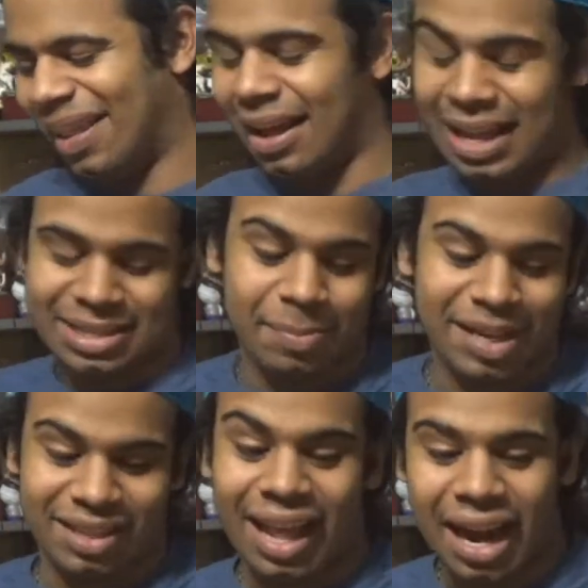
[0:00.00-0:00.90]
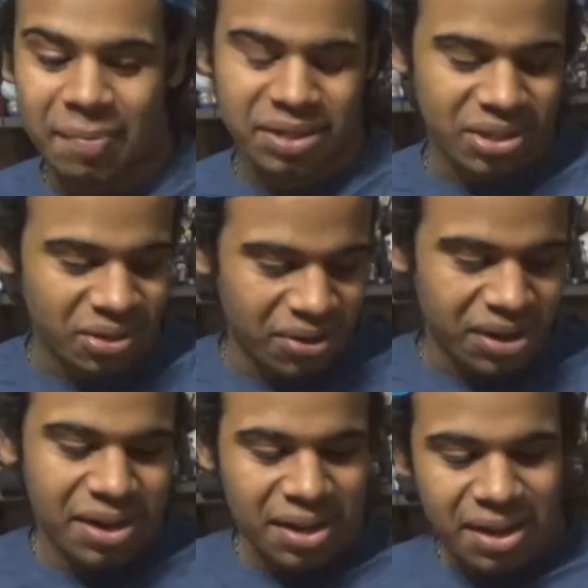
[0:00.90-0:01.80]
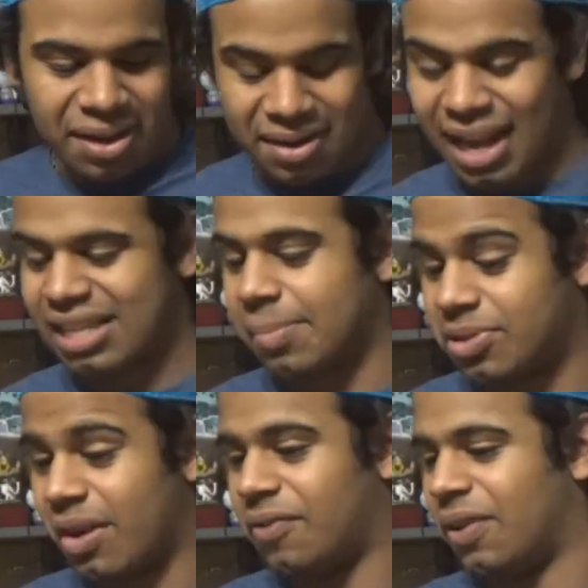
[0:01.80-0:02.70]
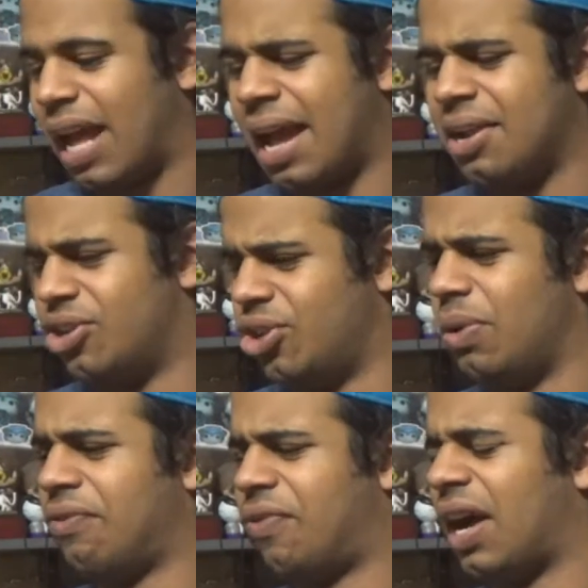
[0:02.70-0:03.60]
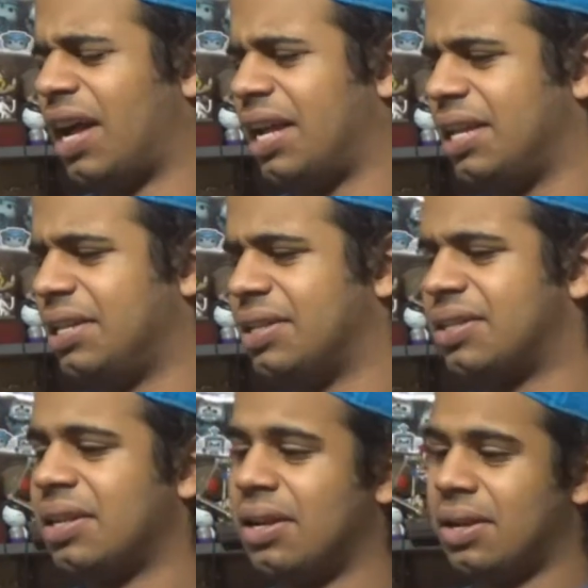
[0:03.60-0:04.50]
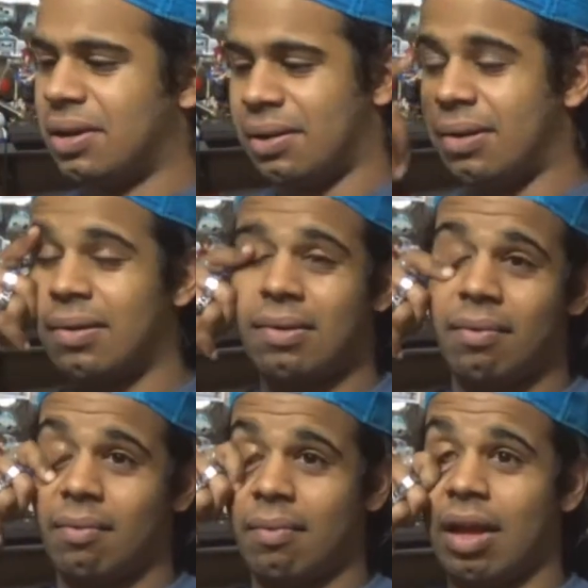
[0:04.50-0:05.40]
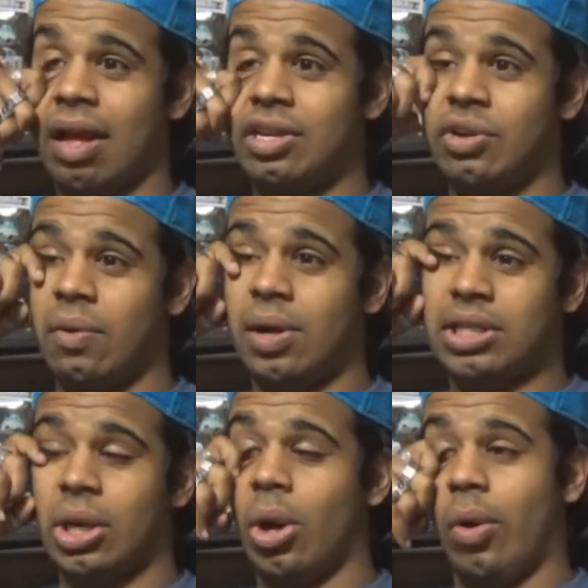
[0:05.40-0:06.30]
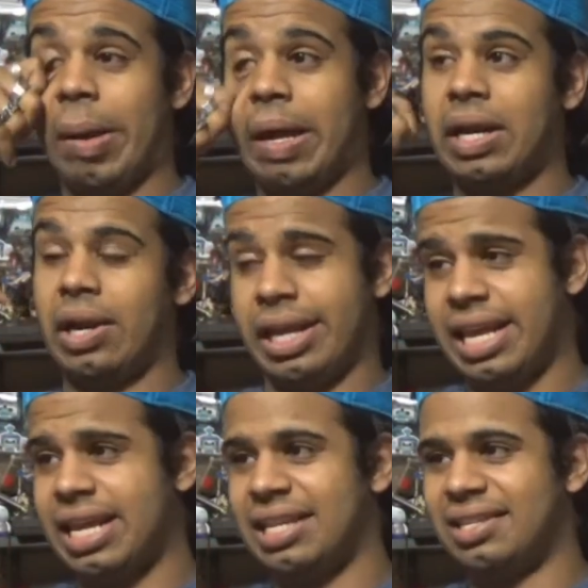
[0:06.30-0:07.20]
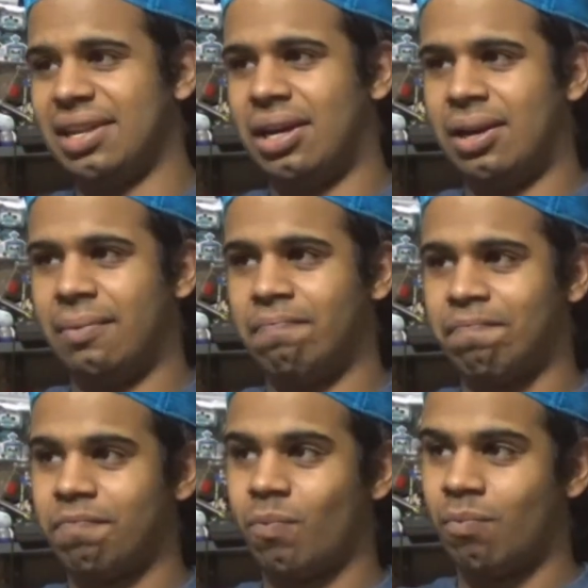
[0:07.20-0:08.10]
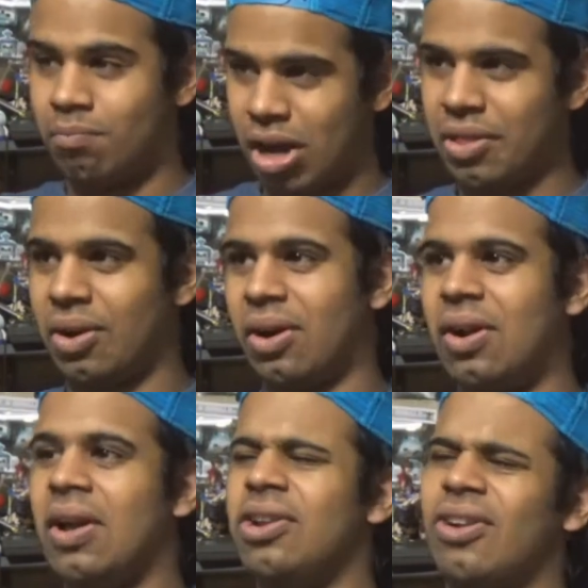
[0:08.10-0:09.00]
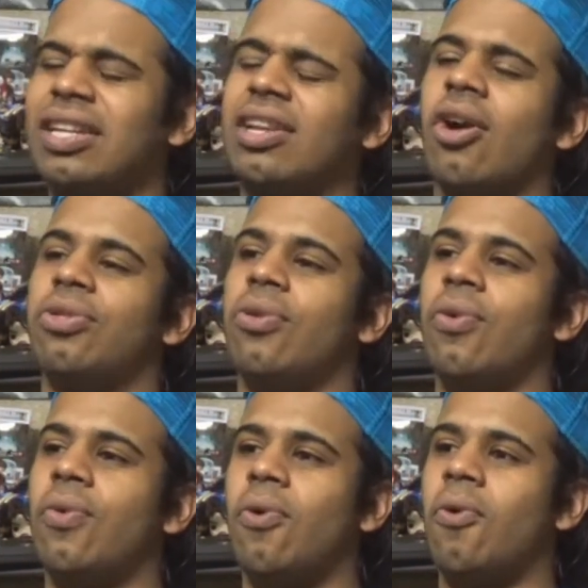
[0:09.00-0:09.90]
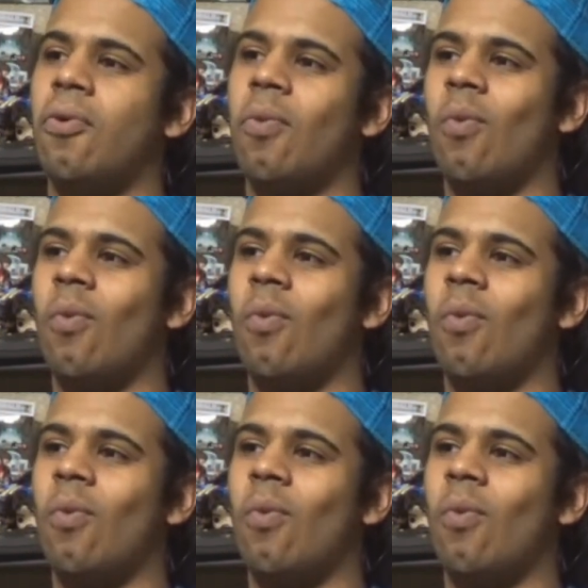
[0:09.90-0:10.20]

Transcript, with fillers: that's basically that episode. Next episode after that, Dewey finds. Uh, Dewey wants to know about his um, mother. Tries to go through